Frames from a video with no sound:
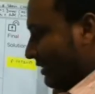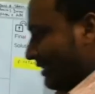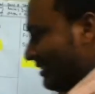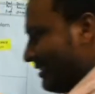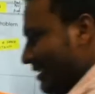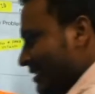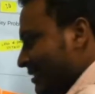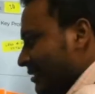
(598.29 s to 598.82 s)

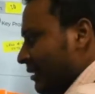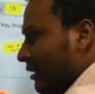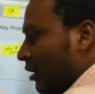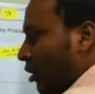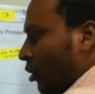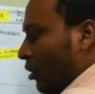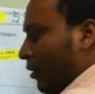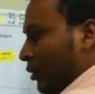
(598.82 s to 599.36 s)
This is
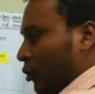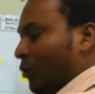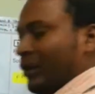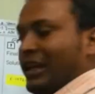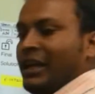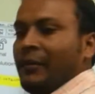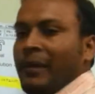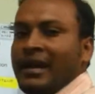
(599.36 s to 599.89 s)

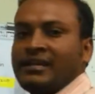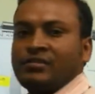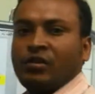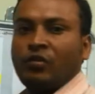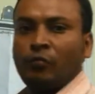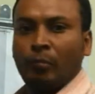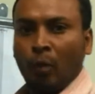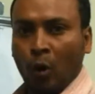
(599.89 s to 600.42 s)
totally based
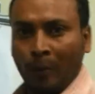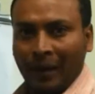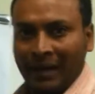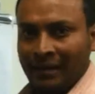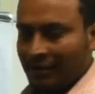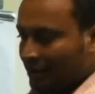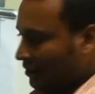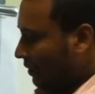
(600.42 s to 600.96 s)
on
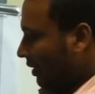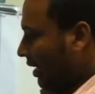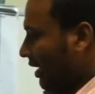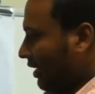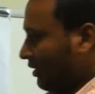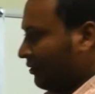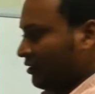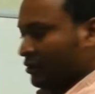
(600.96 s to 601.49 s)
mobile,
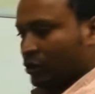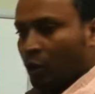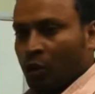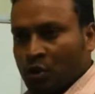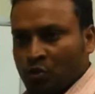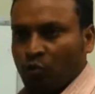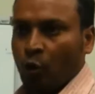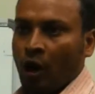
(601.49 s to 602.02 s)
and
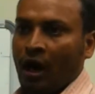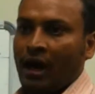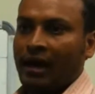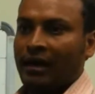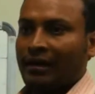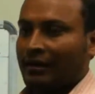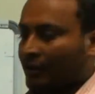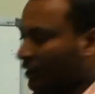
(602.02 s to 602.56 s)
those who
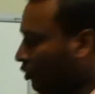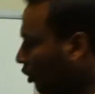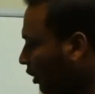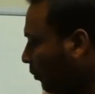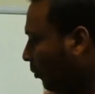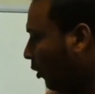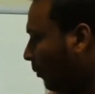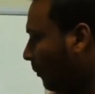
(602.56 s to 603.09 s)
are not